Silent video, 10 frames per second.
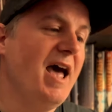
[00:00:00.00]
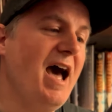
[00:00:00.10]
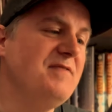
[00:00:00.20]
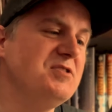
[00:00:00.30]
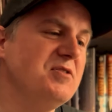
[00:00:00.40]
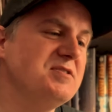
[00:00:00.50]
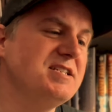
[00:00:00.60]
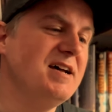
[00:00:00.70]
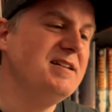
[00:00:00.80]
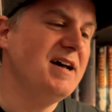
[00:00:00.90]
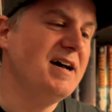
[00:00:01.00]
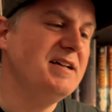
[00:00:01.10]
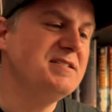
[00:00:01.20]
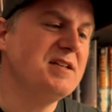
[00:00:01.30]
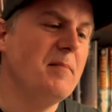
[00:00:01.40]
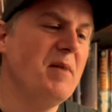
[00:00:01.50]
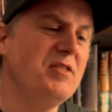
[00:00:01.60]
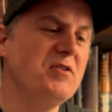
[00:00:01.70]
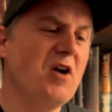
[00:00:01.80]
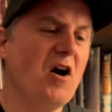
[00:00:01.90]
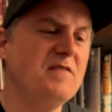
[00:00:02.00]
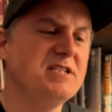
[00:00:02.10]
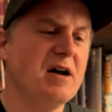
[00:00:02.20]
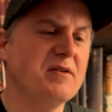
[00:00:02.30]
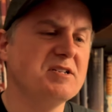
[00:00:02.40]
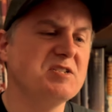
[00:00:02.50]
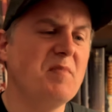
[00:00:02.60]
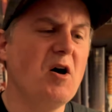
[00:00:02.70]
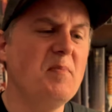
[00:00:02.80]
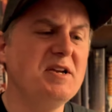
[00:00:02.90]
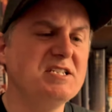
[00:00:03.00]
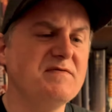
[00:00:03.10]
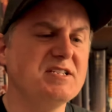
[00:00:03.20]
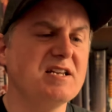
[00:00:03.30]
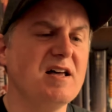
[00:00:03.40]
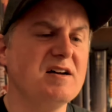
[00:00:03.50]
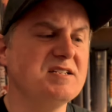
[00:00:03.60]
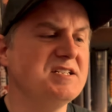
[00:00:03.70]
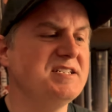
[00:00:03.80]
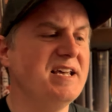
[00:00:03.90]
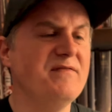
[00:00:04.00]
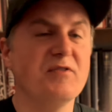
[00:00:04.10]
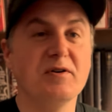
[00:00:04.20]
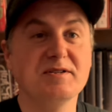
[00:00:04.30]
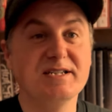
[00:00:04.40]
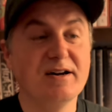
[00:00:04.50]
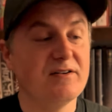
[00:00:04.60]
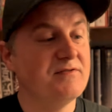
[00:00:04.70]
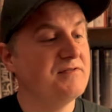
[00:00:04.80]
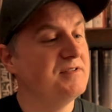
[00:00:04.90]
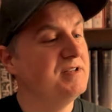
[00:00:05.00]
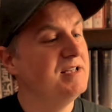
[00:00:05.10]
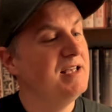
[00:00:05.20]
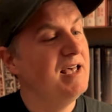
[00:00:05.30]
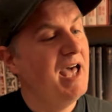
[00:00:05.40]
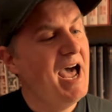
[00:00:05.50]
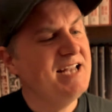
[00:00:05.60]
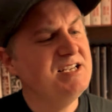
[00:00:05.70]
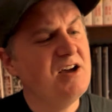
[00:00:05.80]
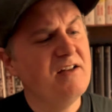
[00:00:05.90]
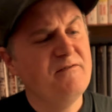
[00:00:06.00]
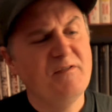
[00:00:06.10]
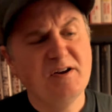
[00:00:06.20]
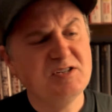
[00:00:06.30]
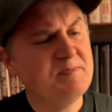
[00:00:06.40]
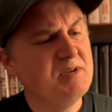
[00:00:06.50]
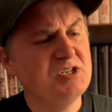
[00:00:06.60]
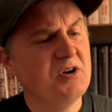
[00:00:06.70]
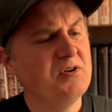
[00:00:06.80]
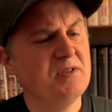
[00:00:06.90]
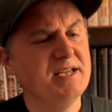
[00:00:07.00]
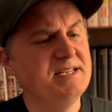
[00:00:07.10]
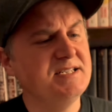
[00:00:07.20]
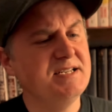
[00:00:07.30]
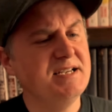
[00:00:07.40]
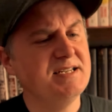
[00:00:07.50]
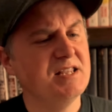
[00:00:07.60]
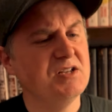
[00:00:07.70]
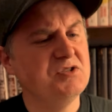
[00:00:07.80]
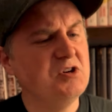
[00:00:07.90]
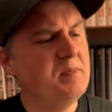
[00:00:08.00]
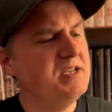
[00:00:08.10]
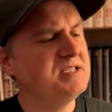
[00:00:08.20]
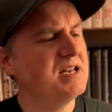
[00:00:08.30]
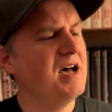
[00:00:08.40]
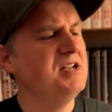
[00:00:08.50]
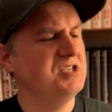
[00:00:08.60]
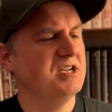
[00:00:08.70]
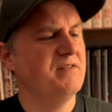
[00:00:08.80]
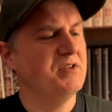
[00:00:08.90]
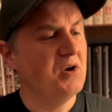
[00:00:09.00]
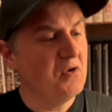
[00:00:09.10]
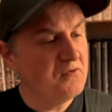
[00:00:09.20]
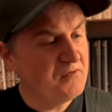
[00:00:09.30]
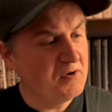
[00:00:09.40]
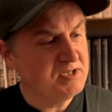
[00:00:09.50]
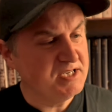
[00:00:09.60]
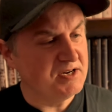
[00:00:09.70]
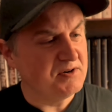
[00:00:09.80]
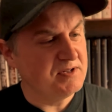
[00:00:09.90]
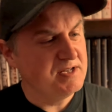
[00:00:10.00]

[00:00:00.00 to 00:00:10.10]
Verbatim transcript: After her son dies, a mother carves out a small piece of his lung to save for herself. Acting on fierce maternal instinct and the dubious logic of an old folktale,